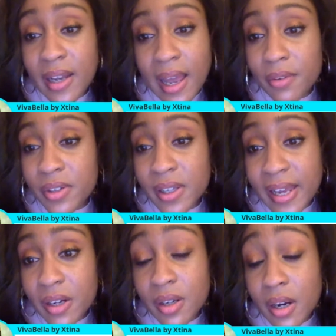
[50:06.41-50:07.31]
I really
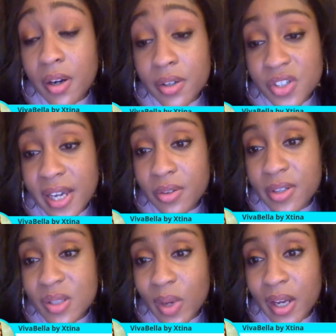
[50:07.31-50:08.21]
like her
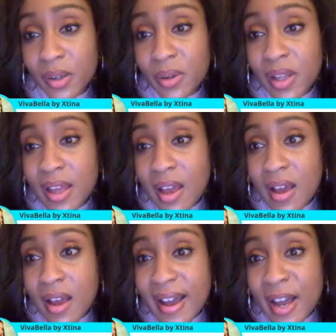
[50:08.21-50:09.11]
channel as well.
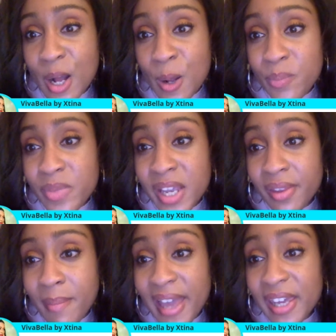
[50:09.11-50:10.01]

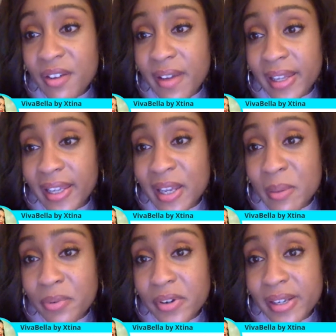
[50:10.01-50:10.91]
And the Machiavellian
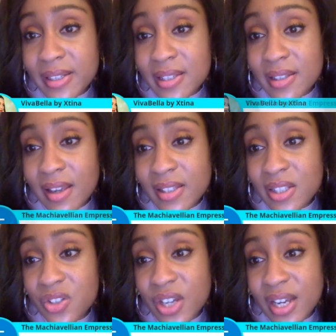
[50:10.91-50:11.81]
Empress
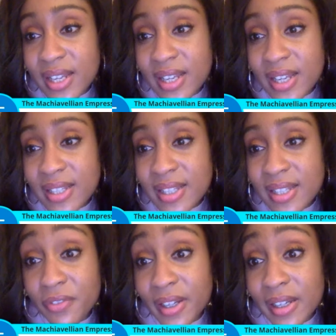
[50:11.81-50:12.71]
suggested
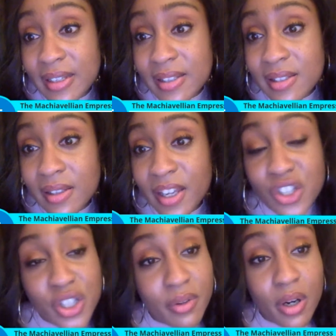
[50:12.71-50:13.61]
Sugar Fuzz
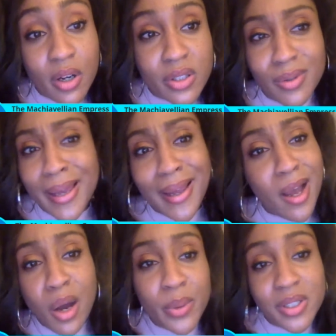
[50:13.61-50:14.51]
and Shira also.
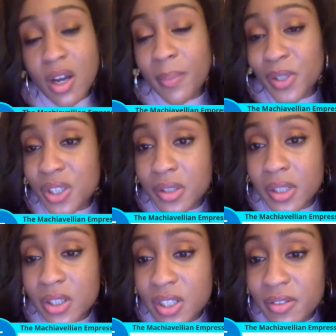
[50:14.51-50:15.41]
Like I always talk about
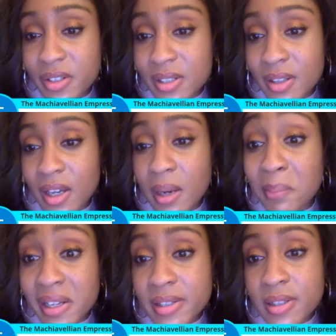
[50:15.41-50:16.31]
Shira. Shira is a
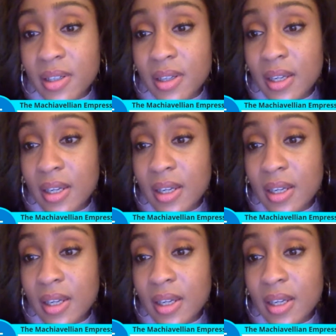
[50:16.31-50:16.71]
must.